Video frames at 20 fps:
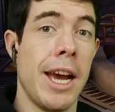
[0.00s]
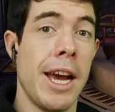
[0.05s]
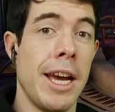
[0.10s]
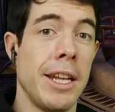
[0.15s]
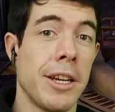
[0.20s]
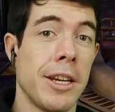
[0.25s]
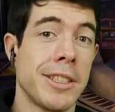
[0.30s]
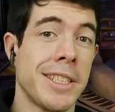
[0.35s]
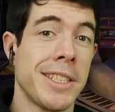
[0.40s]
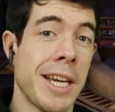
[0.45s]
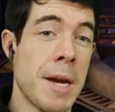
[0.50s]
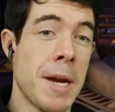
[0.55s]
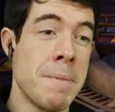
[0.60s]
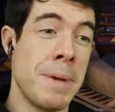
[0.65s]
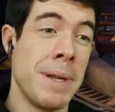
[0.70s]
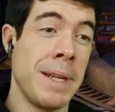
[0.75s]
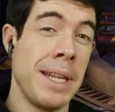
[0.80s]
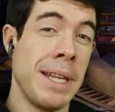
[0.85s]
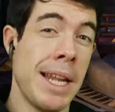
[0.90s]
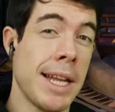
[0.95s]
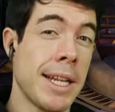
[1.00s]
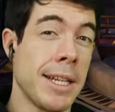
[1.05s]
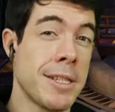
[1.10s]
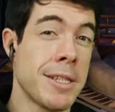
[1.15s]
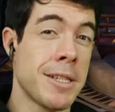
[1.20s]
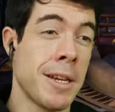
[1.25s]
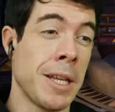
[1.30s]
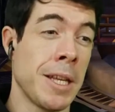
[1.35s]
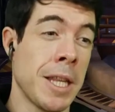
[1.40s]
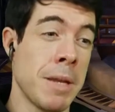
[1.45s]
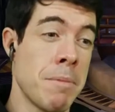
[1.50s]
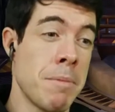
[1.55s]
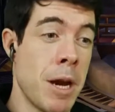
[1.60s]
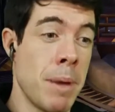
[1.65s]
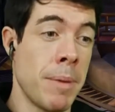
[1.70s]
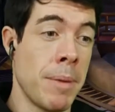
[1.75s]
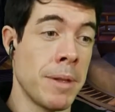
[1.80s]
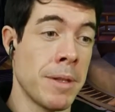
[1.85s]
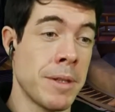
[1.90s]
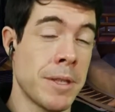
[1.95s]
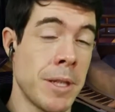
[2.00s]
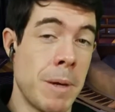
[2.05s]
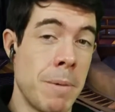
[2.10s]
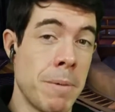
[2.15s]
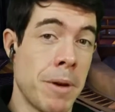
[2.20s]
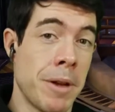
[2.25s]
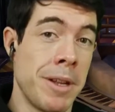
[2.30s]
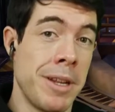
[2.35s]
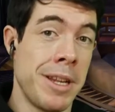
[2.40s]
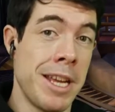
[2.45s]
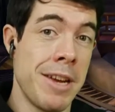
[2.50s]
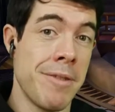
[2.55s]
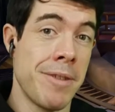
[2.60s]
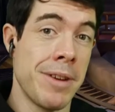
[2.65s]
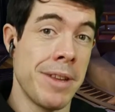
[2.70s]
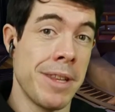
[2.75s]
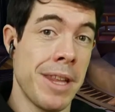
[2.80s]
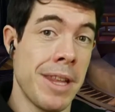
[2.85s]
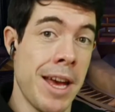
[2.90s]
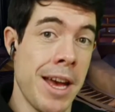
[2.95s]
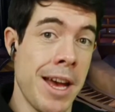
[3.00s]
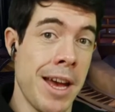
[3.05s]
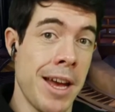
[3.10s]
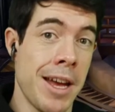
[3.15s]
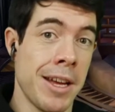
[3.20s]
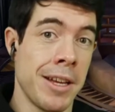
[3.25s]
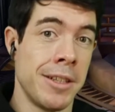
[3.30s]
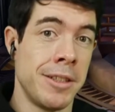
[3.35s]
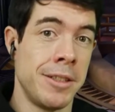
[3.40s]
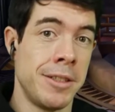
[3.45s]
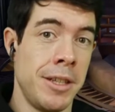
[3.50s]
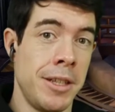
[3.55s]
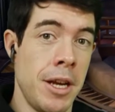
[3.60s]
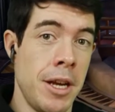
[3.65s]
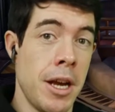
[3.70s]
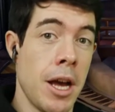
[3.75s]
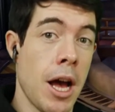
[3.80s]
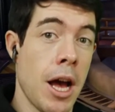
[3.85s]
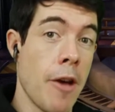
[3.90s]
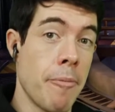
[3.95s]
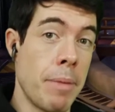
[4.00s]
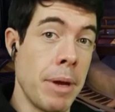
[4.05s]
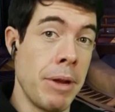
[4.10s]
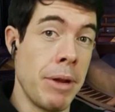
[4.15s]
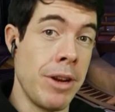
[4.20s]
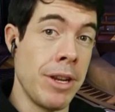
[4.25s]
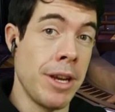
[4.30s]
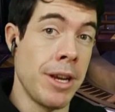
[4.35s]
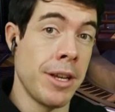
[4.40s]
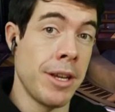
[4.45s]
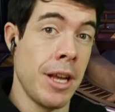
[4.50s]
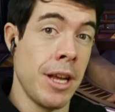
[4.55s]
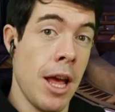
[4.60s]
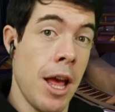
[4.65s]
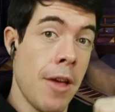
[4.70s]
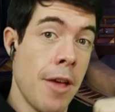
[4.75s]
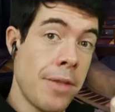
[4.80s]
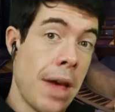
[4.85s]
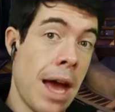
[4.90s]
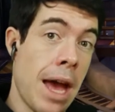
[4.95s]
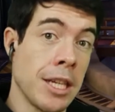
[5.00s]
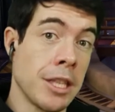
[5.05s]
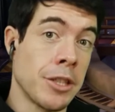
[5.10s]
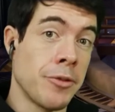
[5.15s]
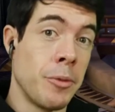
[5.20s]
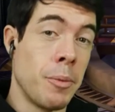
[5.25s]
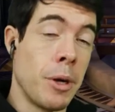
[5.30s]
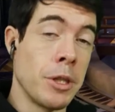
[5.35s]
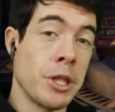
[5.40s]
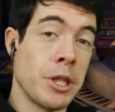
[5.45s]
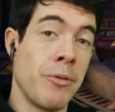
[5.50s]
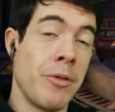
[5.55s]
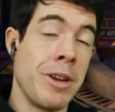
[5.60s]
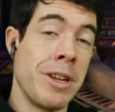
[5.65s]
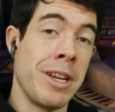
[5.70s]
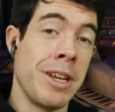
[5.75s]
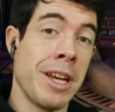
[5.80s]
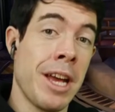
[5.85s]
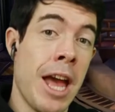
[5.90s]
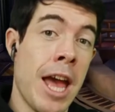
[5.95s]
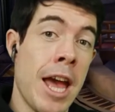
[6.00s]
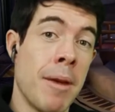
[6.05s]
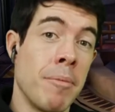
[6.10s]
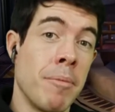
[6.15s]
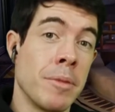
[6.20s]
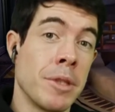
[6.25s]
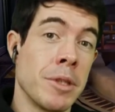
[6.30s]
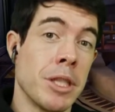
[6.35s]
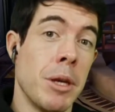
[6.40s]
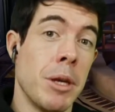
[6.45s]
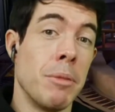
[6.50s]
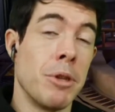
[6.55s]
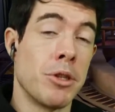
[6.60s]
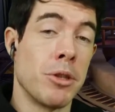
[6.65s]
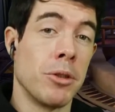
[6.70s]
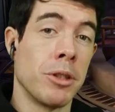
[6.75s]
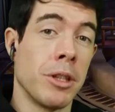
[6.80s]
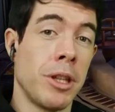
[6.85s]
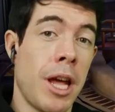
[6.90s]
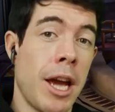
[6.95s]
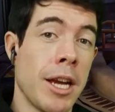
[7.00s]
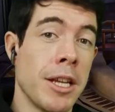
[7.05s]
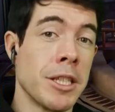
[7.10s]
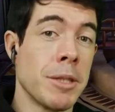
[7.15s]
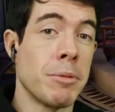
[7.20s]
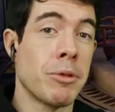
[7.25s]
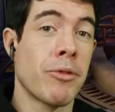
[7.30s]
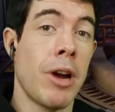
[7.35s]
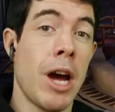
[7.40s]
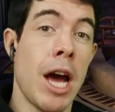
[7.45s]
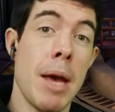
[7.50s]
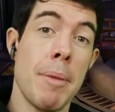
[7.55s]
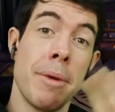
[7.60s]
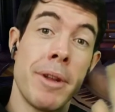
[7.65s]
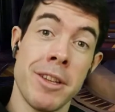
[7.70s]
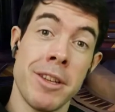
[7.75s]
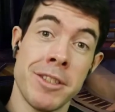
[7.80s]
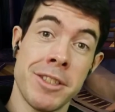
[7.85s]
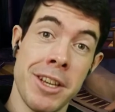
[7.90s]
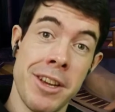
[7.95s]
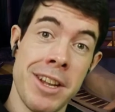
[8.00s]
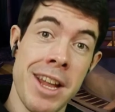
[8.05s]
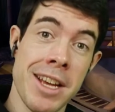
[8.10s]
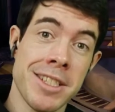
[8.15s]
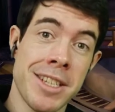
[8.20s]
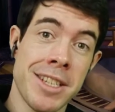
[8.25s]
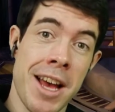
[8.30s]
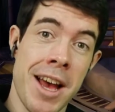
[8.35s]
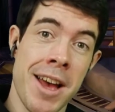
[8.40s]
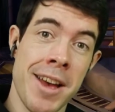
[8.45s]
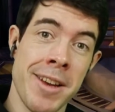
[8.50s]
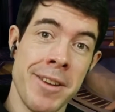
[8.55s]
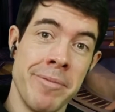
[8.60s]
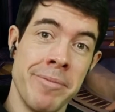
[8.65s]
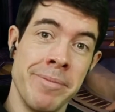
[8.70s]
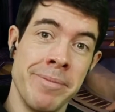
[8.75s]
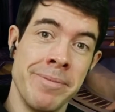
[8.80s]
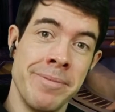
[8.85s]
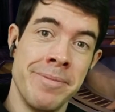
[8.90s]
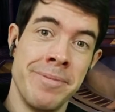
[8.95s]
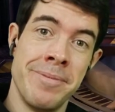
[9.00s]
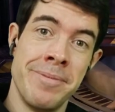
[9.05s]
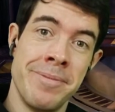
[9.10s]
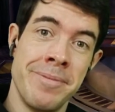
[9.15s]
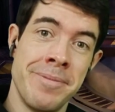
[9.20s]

it looks like I'm a little stuck at the moment, so I'm going to leave it there. I've been Riddian. Thanks for watching Riddian Games. Be sure to like and subscribe, and I'll see you next time.